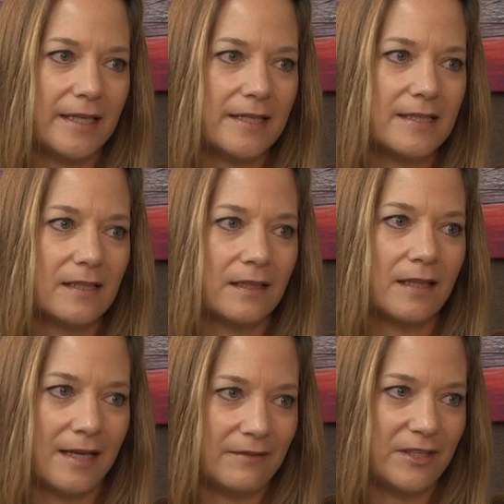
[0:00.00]
It is a
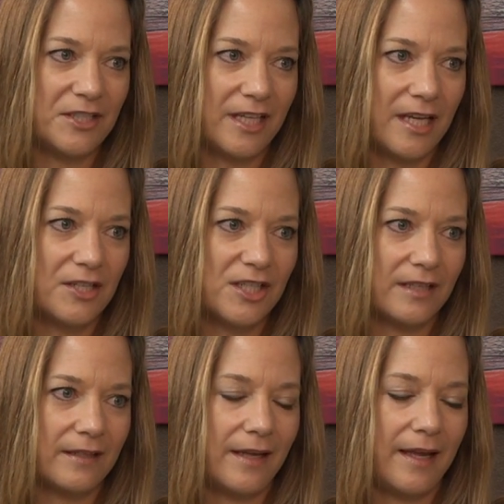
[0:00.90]
lot of
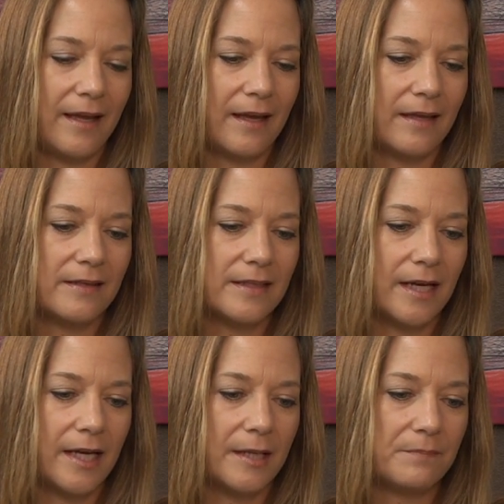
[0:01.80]
education,
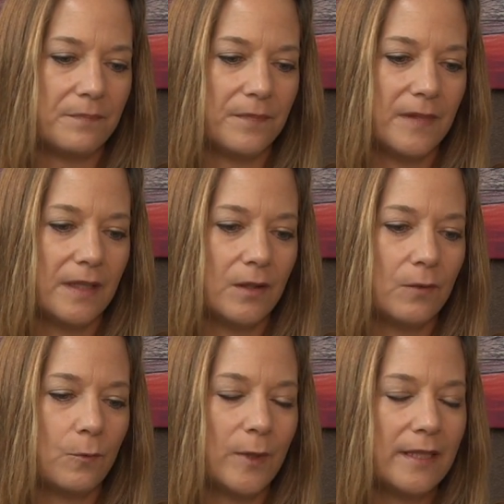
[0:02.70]
and
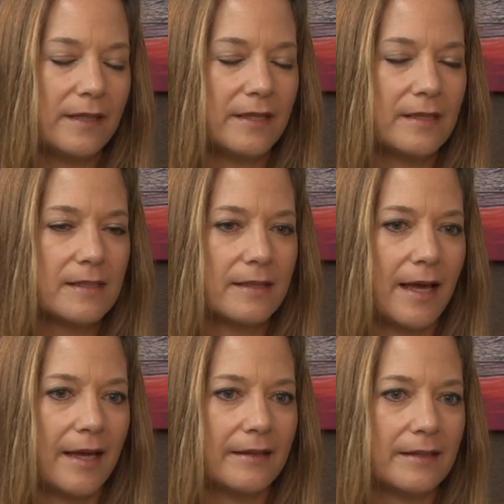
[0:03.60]
one of the things
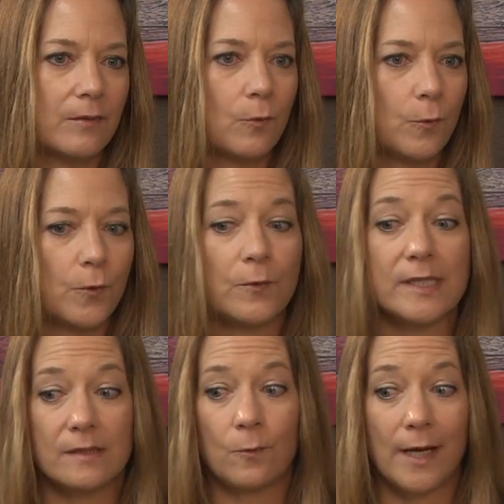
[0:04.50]
that, the
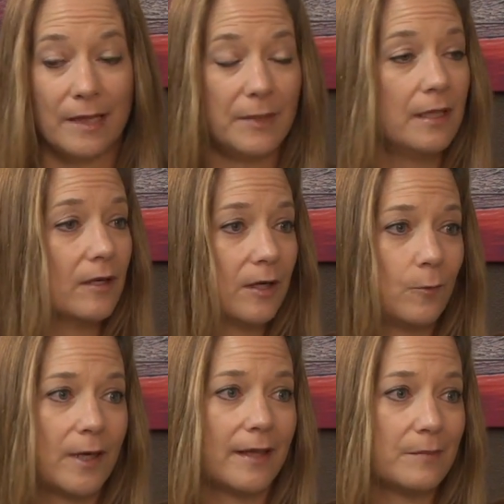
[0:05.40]
reason why I'm here
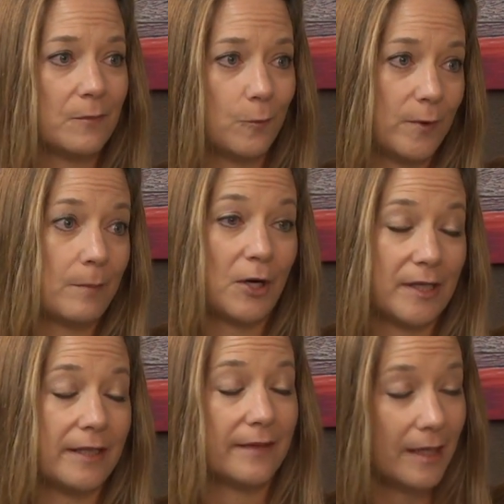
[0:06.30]
and while the
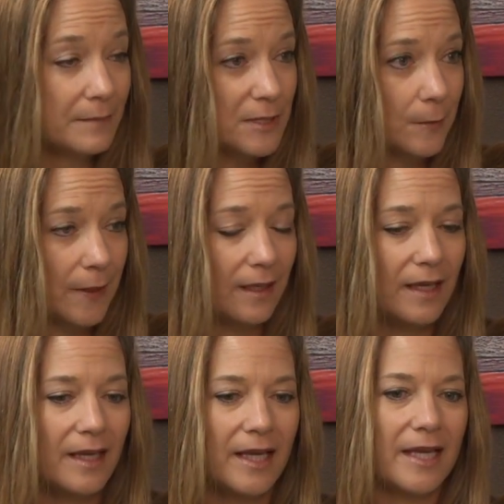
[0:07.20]
marketing that I'm doing,
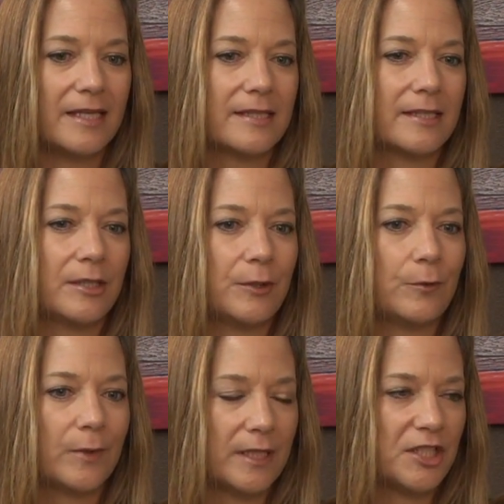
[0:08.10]
is
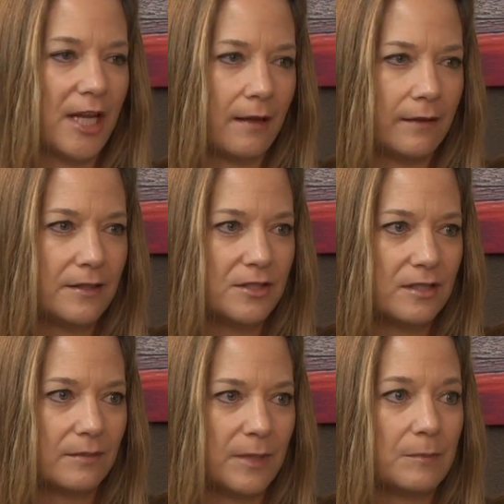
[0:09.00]
to really
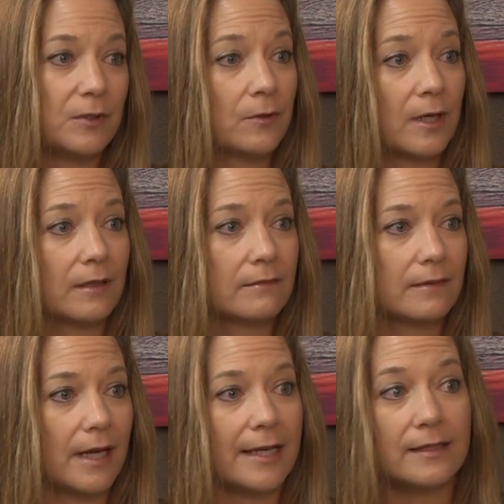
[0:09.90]
challenge people who
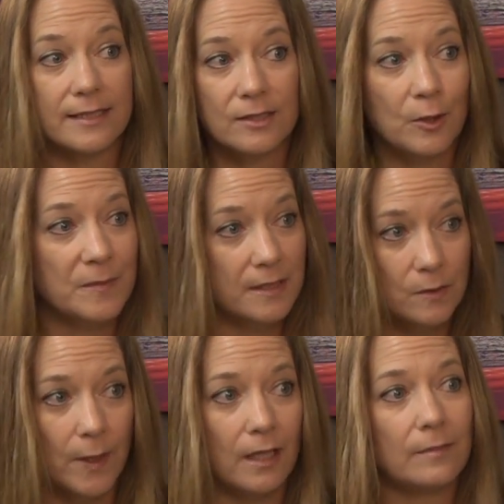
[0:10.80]
I list homes
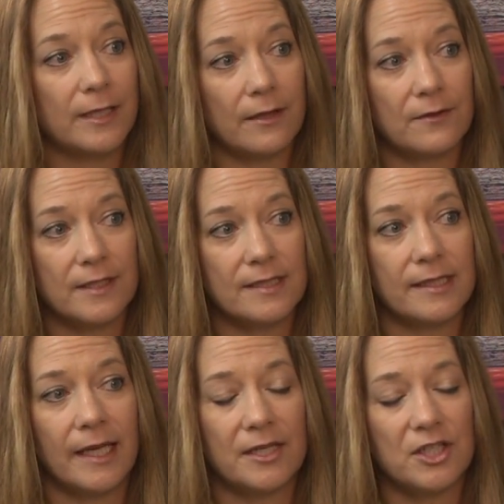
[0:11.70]
as well, but other
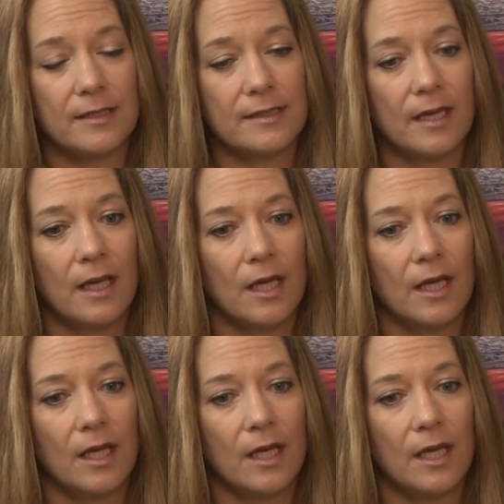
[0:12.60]
listing agents,